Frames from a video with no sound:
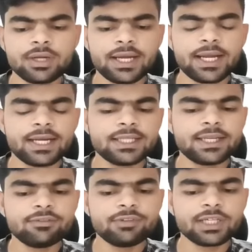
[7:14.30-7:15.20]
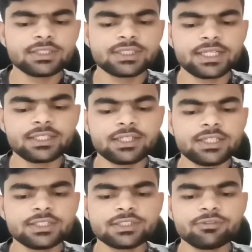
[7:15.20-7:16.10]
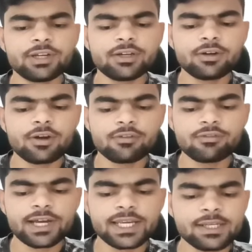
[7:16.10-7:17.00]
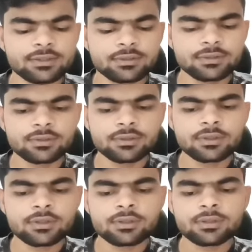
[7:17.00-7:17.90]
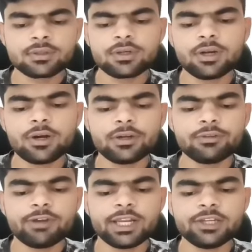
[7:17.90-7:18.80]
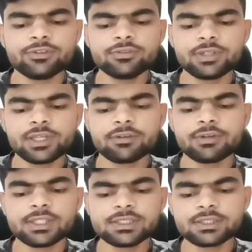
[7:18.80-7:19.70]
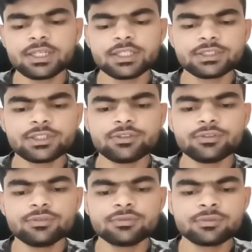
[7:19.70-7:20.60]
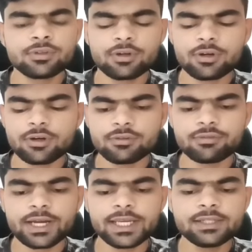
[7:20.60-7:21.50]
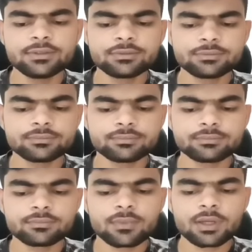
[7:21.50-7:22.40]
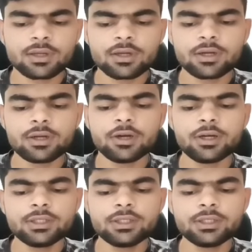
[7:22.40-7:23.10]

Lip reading: and then we can set the list1 of I dot value equals list2 of I dot